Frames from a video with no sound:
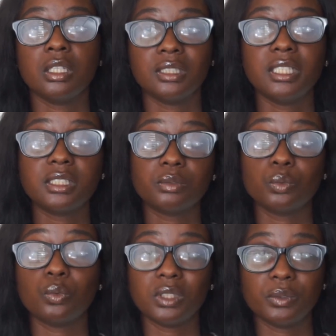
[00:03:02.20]

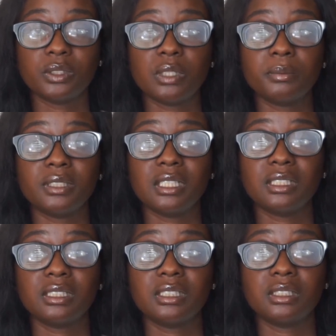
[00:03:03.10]
The reason why I'm saying
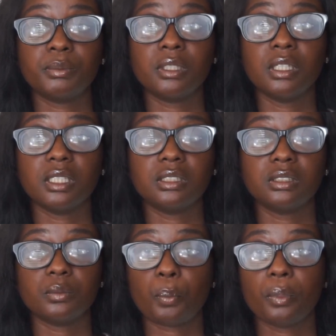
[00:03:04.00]
this is because
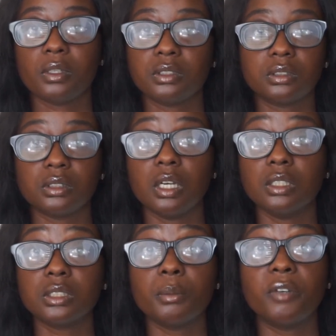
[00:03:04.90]

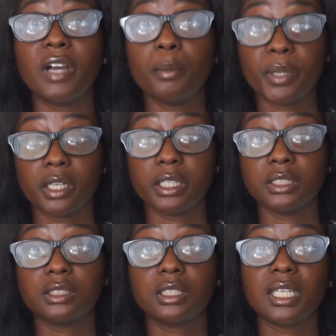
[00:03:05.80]
some of our
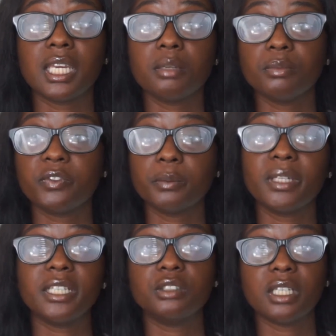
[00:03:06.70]
parents came from
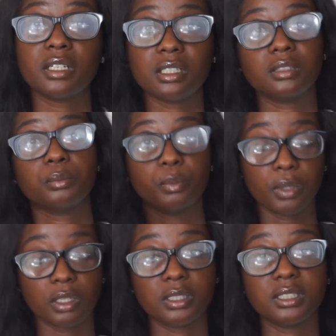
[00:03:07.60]
Nigeria,
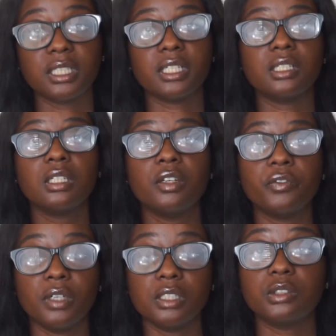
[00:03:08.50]
brought us here
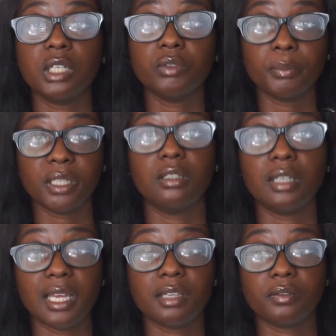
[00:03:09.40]
for us to have a better
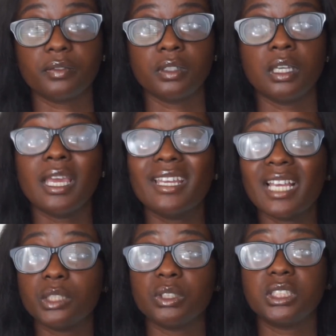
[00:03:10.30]
life, and
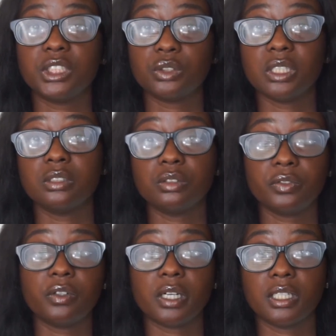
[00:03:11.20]
that's what she's trying to do
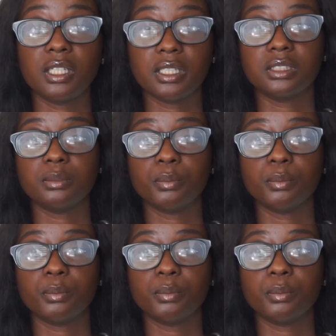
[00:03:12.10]
for her kids.